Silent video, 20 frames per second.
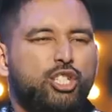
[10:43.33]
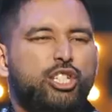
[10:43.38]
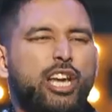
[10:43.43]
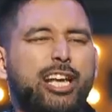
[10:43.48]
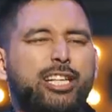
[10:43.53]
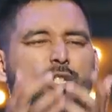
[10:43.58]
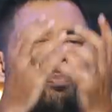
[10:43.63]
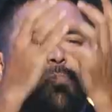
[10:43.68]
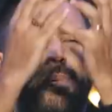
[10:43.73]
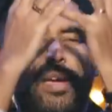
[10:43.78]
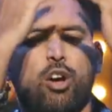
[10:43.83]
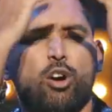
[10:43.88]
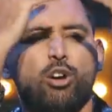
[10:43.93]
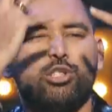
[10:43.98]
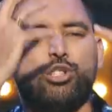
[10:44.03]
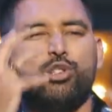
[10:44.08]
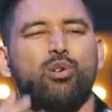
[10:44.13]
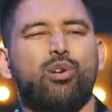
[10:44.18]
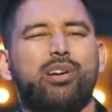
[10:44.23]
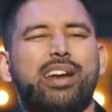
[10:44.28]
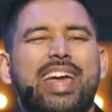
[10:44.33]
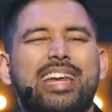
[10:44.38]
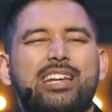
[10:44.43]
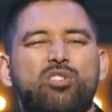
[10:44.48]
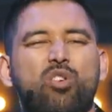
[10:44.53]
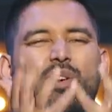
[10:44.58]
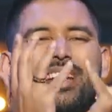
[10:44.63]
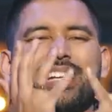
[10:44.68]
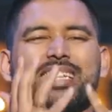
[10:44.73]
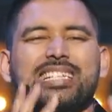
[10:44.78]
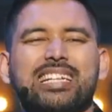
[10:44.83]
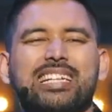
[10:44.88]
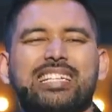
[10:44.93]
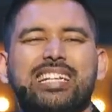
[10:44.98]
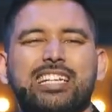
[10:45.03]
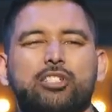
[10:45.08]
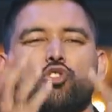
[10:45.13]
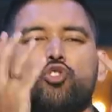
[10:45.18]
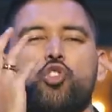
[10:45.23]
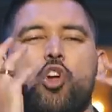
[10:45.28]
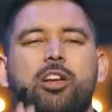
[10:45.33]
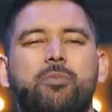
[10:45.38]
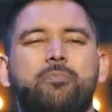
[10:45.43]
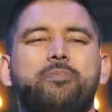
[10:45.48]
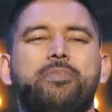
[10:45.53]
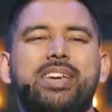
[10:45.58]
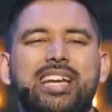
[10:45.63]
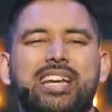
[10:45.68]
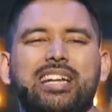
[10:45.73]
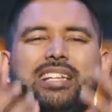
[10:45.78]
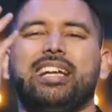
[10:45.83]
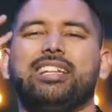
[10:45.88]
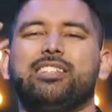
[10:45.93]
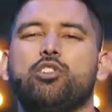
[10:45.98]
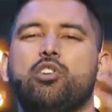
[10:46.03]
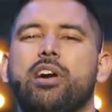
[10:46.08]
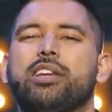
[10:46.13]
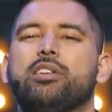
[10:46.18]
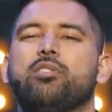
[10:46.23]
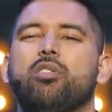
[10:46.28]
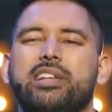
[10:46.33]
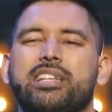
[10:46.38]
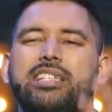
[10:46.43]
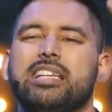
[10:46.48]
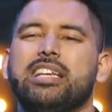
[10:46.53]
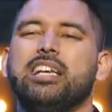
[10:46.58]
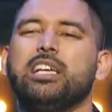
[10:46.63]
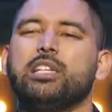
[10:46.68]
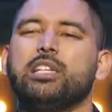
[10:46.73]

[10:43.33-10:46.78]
Just because you're anointed does not mean that your anointing